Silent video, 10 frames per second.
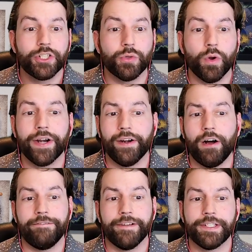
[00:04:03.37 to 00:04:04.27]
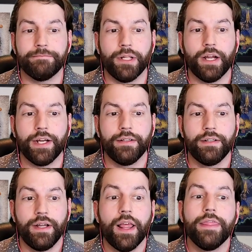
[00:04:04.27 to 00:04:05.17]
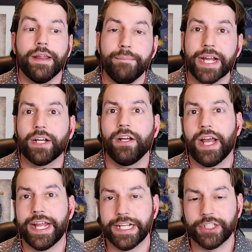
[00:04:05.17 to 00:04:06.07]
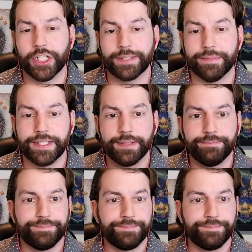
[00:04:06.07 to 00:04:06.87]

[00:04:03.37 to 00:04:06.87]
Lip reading: to run an offensive play than make any adjustments."